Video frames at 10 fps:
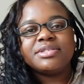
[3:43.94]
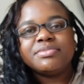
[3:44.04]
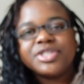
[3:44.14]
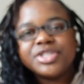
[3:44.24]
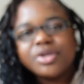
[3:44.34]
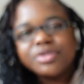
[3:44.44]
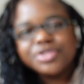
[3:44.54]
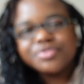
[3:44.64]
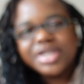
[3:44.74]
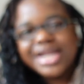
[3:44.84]
some
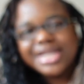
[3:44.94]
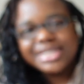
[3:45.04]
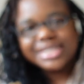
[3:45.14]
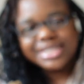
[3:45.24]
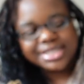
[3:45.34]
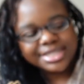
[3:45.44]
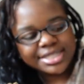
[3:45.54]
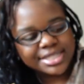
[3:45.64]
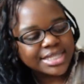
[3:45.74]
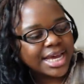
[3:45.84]
deodorant
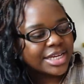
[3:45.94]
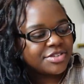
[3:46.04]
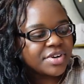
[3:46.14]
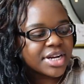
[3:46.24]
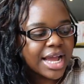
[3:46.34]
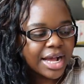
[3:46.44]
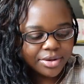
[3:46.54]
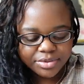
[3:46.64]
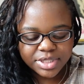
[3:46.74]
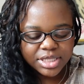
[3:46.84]
because I'd run
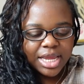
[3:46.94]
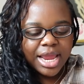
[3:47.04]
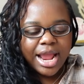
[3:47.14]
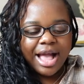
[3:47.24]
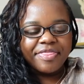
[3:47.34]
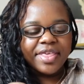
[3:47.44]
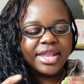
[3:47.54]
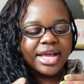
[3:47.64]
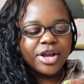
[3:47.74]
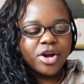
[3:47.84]
out, and
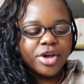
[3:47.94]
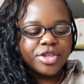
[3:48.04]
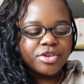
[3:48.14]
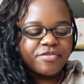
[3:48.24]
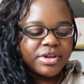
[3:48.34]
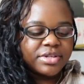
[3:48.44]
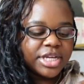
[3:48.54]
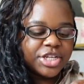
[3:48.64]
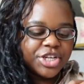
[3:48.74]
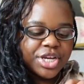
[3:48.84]
then I got a new
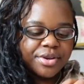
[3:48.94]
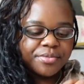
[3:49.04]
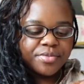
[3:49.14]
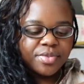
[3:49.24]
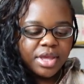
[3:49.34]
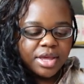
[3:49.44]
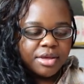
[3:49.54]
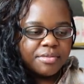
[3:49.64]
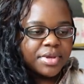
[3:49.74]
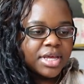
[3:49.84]
foundation.
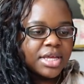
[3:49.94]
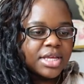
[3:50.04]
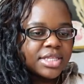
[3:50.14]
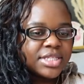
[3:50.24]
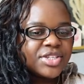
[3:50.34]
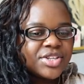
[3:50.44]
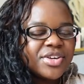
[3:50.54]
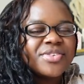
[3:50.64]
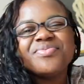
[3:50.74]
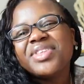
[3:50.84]
Because, you
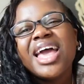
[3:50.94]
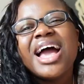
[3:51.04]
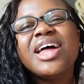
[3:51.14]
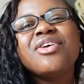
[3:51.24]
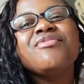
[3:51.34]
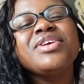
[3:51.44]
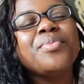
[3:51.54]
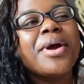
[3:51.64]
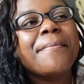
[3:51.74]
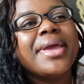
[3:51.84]
know, I don't really
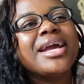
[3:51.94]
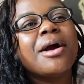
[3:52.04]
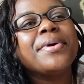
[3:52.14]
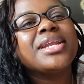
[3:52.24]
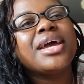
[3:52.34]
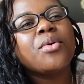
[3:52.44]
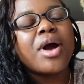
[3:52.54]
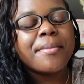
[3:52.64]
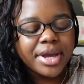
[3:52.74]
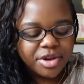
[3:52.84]
wear makeup and like,
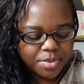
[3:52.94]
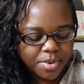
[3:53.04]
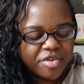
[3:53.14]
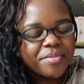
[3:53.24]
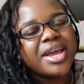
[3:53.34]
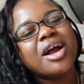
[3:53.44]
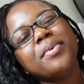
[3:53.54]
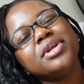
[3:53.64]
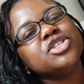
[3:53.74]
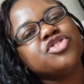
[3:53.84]
why am I going to be wearing makeup
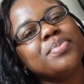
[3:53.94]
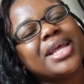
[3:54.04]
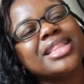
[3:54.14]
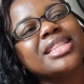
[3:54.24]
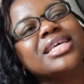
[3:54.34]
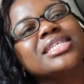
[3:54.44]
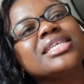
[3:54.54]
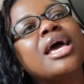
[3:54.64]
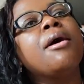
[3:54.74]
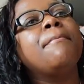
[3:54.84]
on a trip like this?
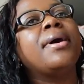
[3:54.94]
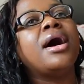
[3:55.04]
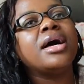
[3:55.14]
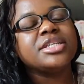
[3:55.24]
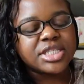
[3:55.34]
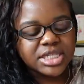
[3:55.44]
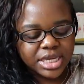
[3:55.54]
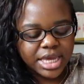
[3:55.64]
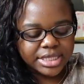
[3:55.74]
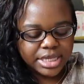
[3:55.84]
But just in
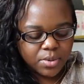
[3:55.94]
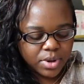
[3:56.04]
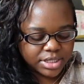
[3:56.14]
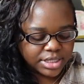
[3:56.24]
case I want